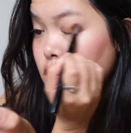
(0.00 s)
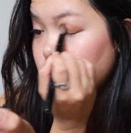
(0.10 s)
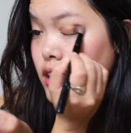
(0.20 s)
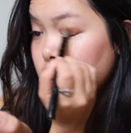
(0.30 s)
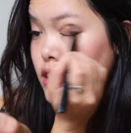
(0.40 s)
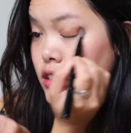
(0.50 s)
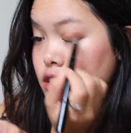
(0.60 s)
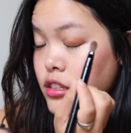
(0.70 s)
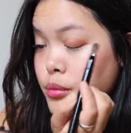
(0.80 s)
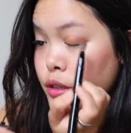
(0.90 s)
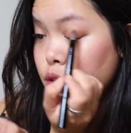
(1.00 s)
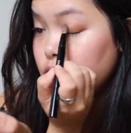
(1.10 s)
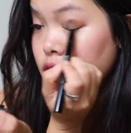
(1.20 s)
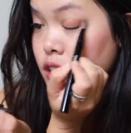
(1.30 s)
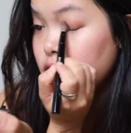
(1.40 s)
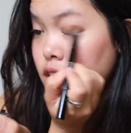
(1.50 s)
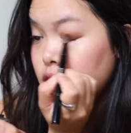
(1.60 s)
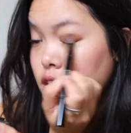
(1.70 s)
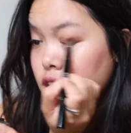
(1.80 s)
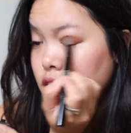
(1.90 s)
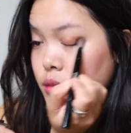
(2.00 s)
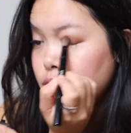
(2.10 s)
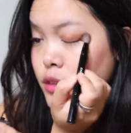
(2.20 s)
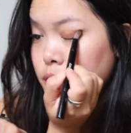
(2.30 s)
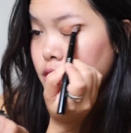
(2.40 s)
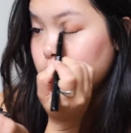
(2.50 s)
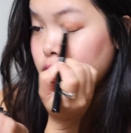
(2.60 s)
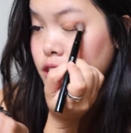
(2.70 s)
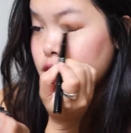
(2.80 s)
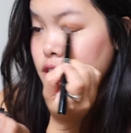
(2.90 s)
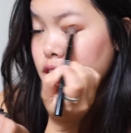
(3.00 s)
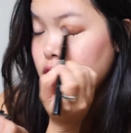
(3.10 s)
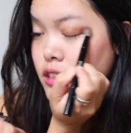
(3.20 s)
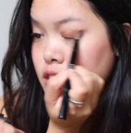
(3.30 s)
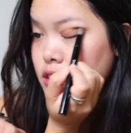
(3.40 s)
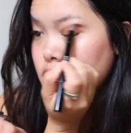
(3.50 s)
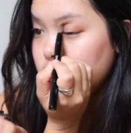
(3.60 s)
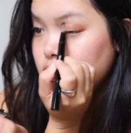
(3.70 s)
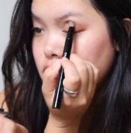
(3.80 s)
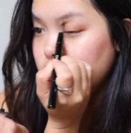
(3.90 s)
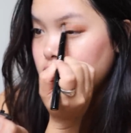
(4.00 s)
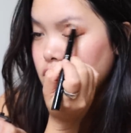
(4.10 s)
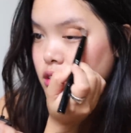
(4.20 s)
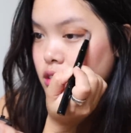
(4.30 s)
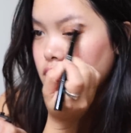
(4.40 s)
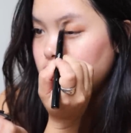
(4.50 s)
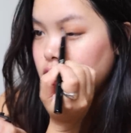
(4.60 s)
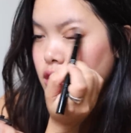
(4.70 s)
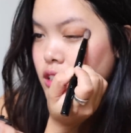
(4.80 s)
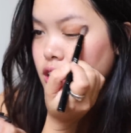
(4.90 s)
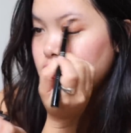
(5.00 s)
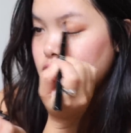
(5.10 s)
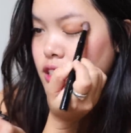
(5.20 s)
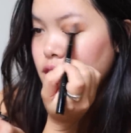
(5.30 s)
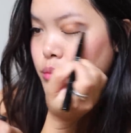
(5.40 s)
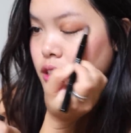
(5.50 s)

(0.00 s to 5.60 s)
And it's super quick. I'm no makeup artist, so I just kind of